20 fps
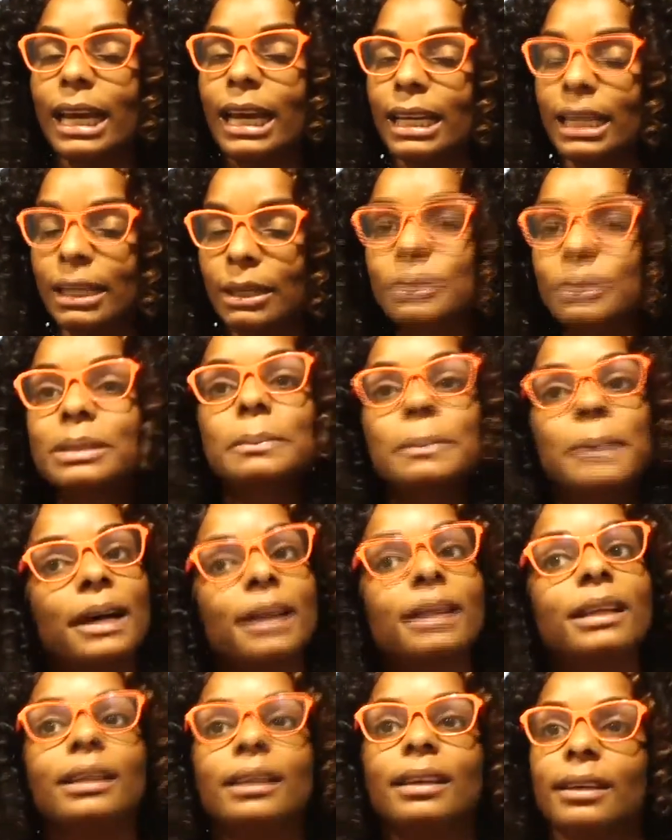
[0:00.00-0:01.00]
And it was
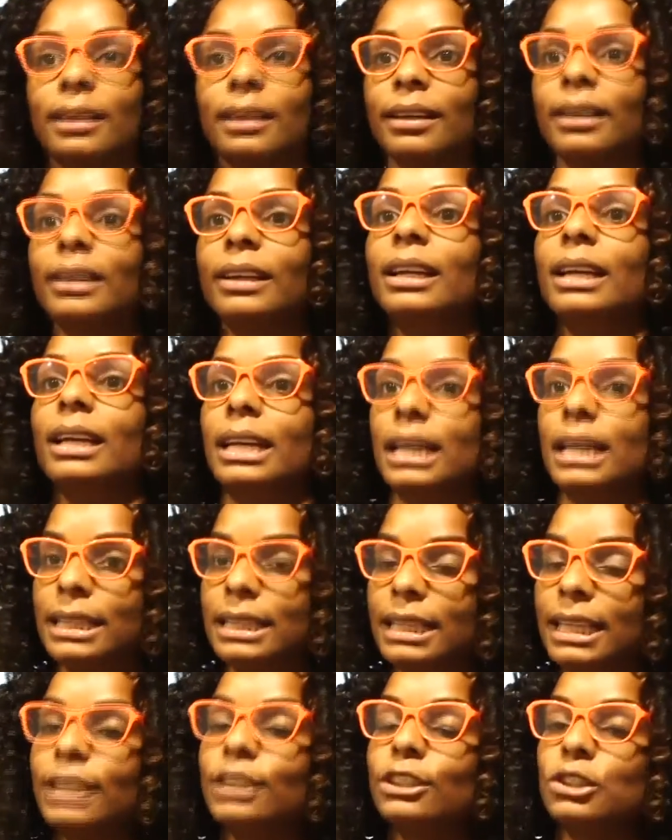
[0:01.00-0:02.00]
about a year
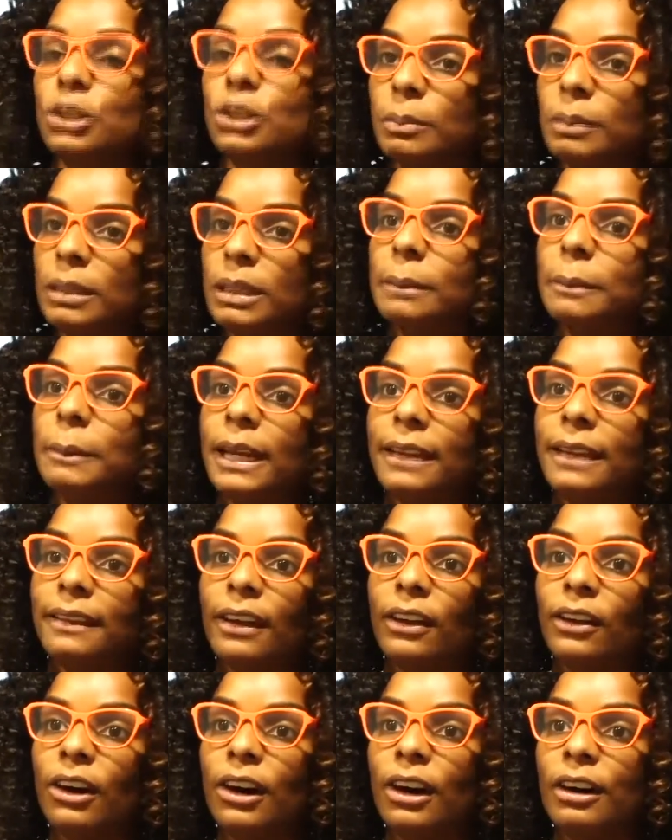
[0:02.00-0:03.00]
that it took me to pay
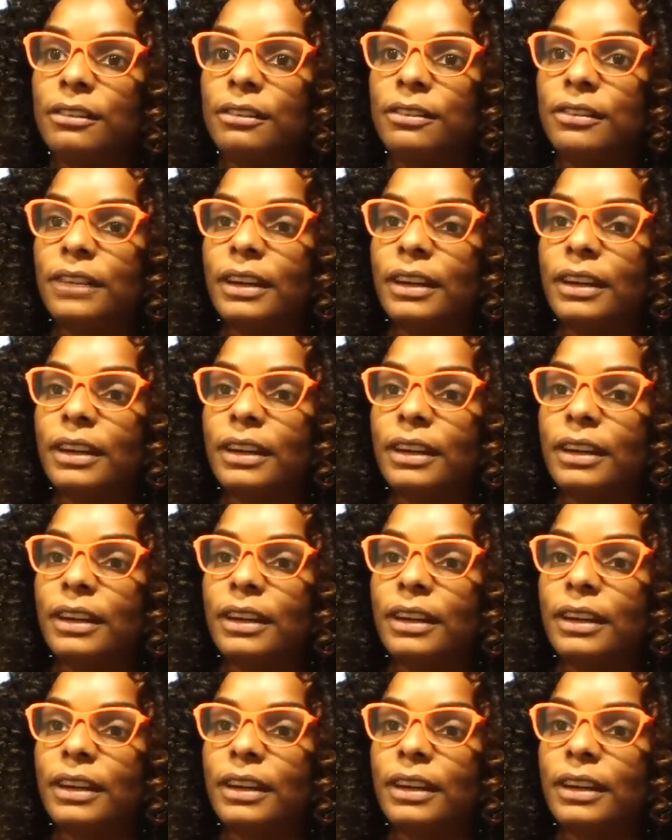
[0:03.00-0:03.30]
that off.